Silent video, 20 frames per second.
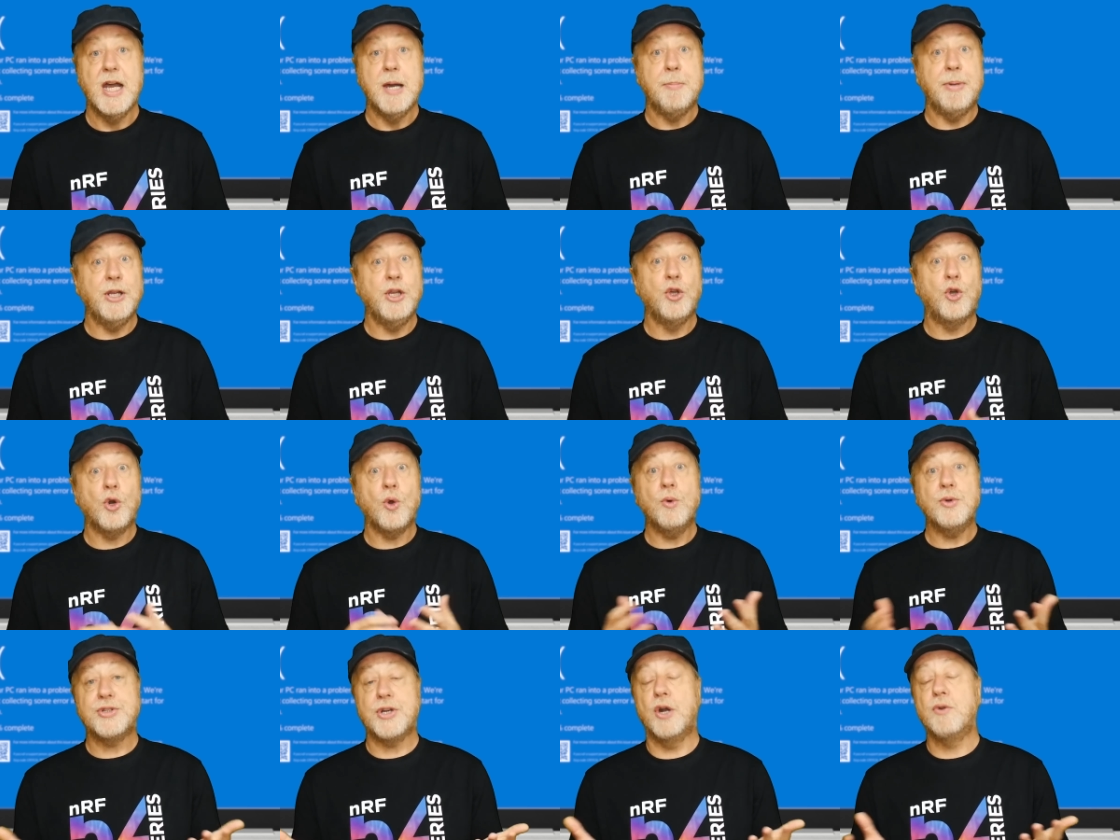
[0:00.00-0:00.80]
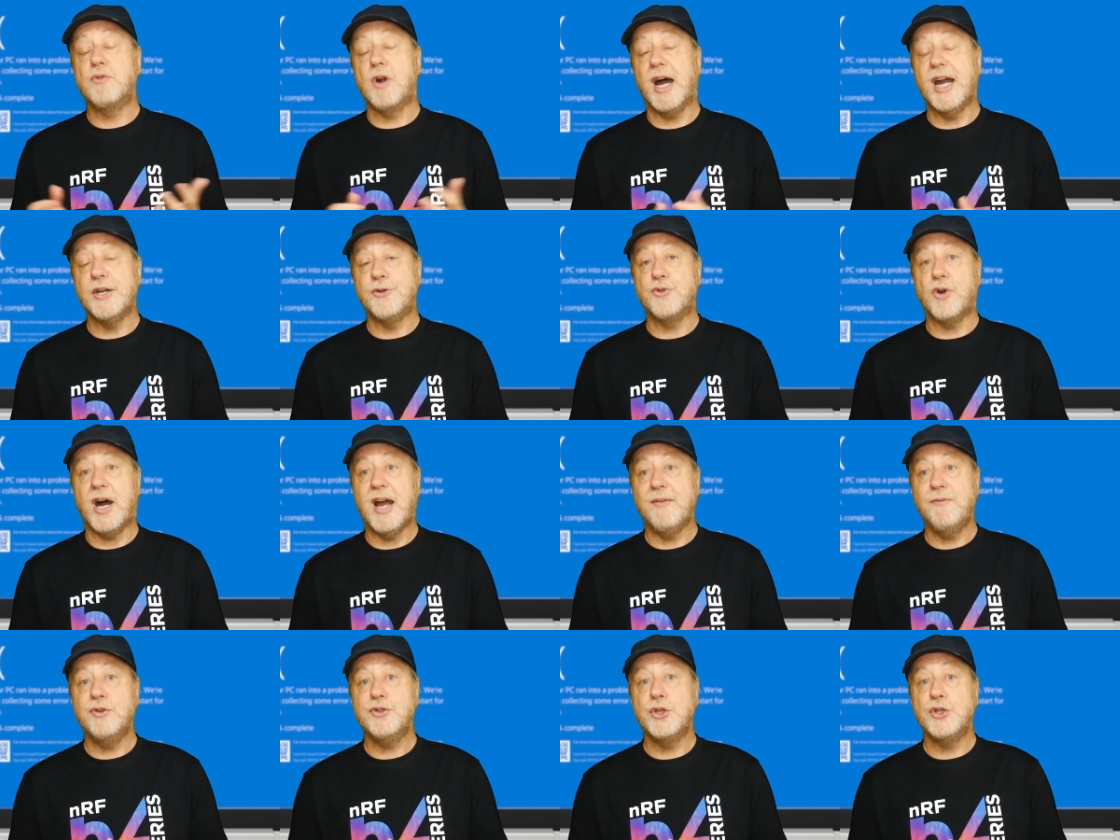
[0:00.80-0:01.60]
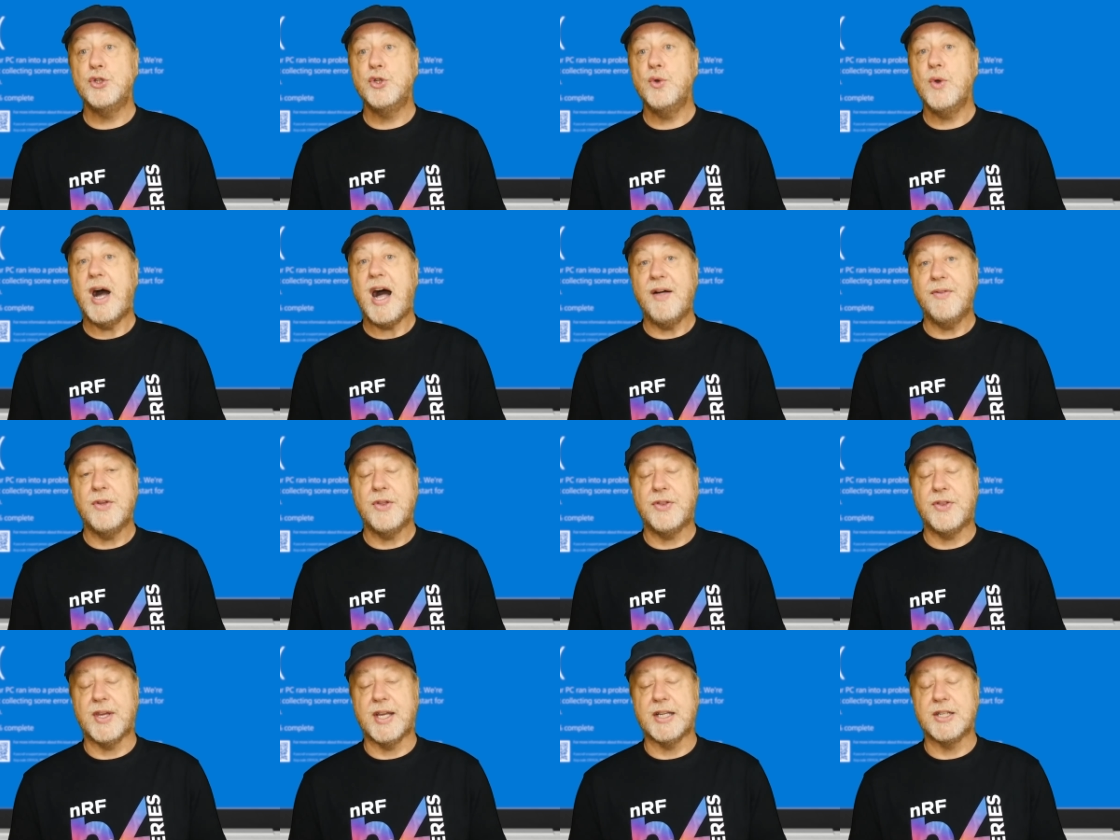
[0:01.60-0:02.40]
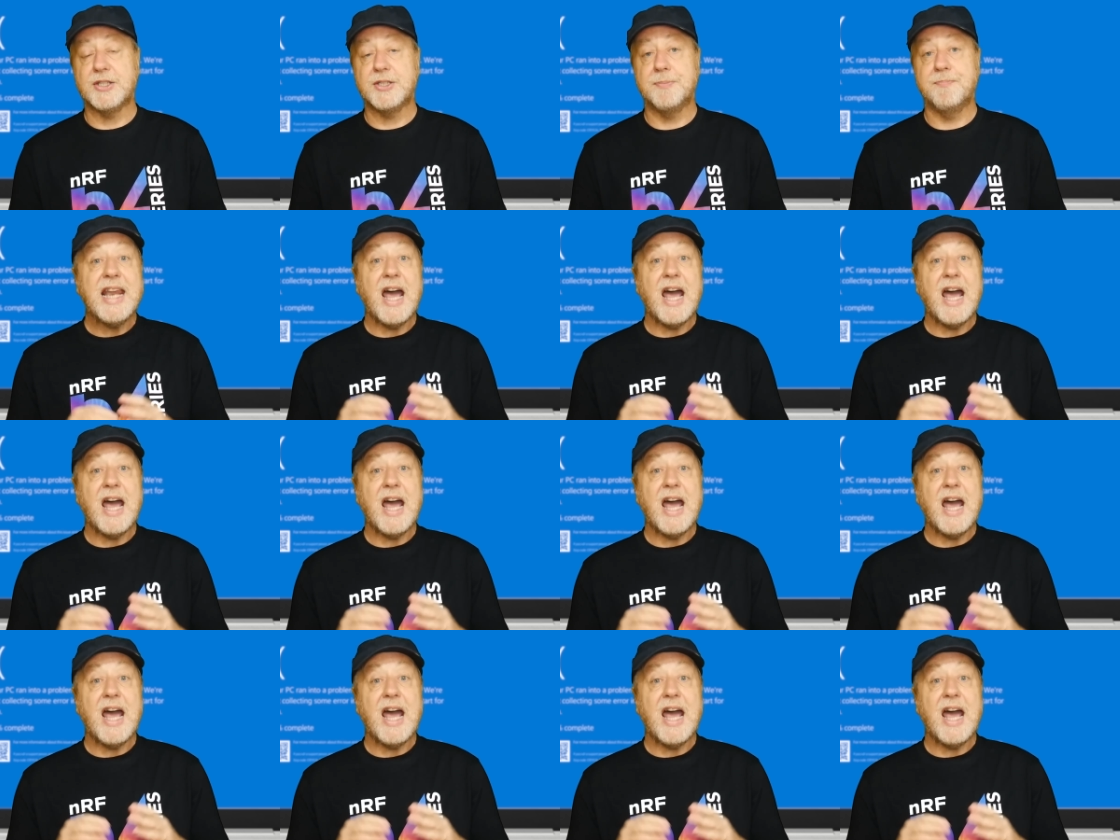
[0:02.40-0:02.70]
But you can also write drivers that do other things.